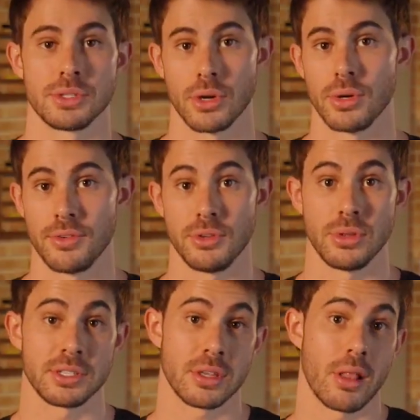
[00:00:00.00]
So if you
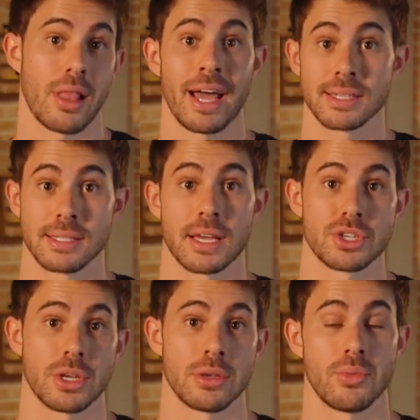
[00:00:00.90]
listen to the last
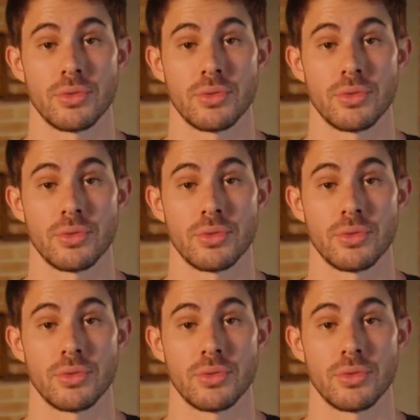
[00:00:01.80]
section,